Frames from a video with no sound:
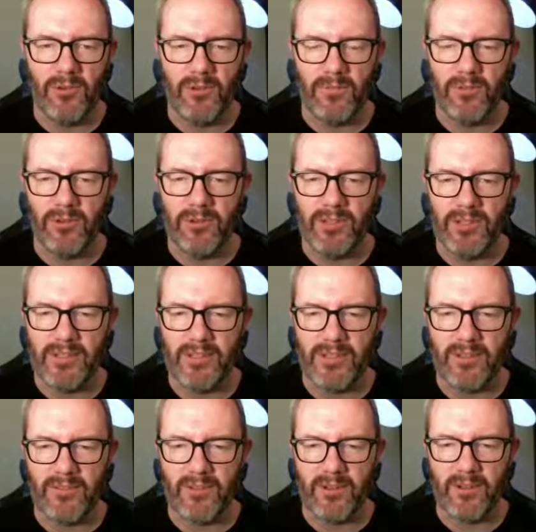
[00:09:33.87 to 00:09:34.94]
The boys
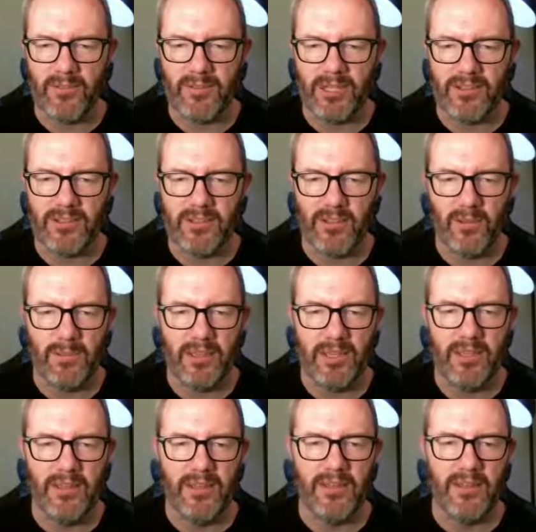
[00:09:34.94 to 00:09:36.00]
have got a bit
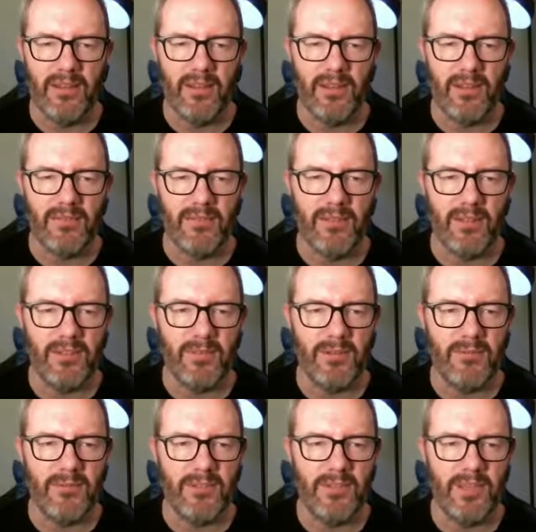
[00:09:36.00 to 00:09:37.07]
sloppy at half-time, it
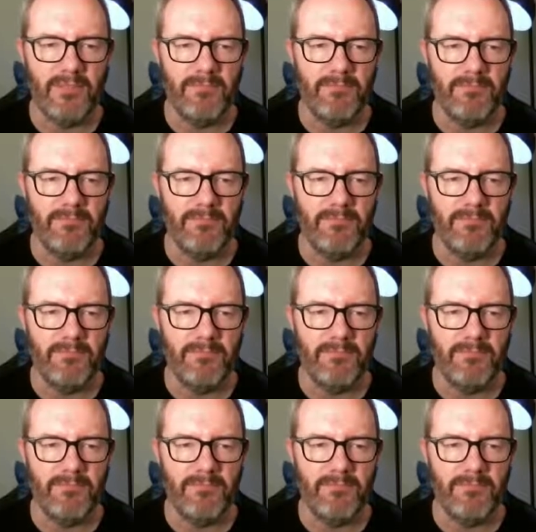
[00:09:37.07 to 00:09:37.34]
would seem.